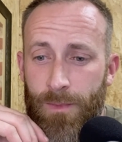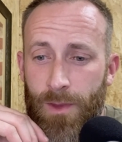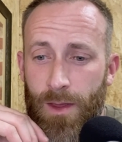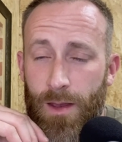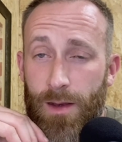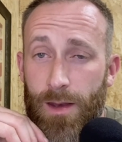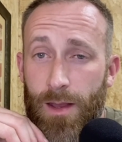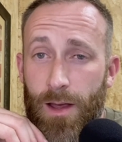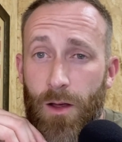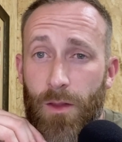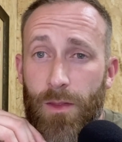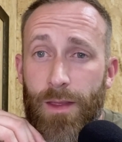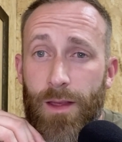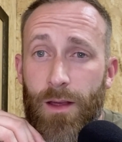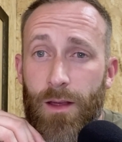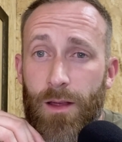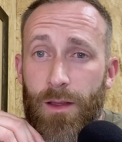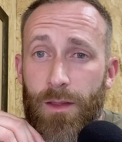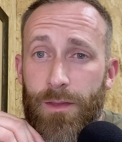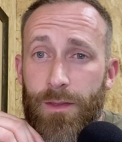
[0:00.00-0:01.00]
Now,
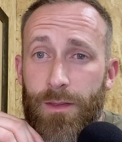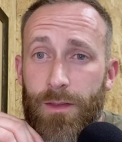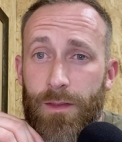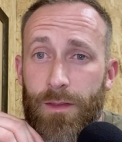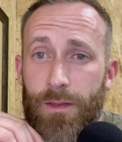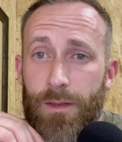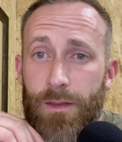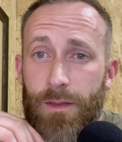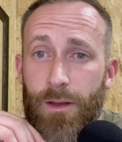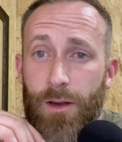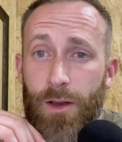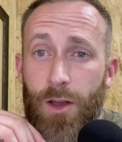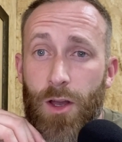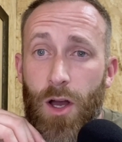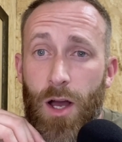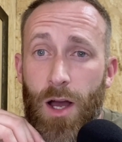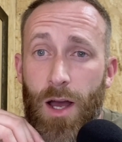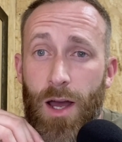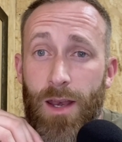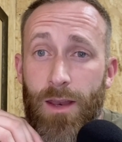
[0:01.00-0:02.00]
the
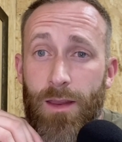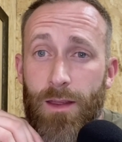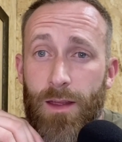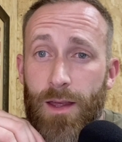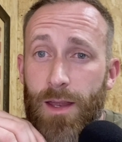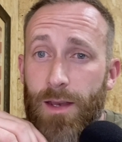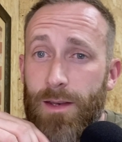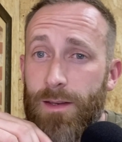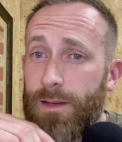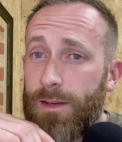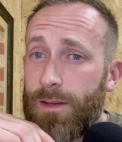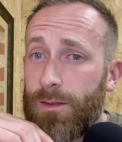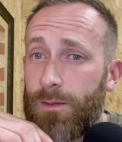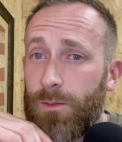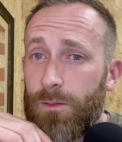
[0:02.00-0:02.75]
God that